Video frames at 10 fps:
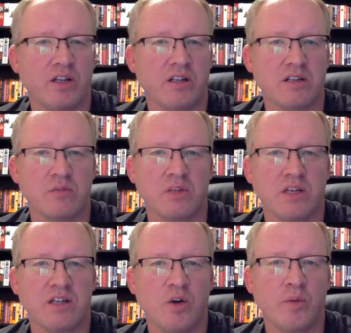At least that's what they
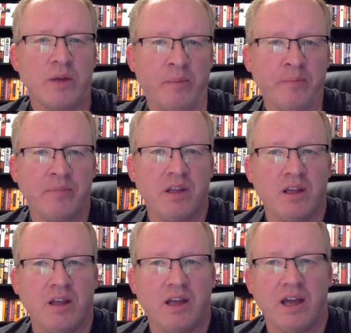told me.
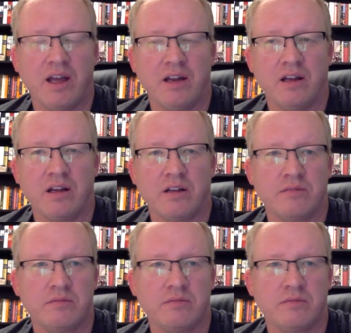And uh,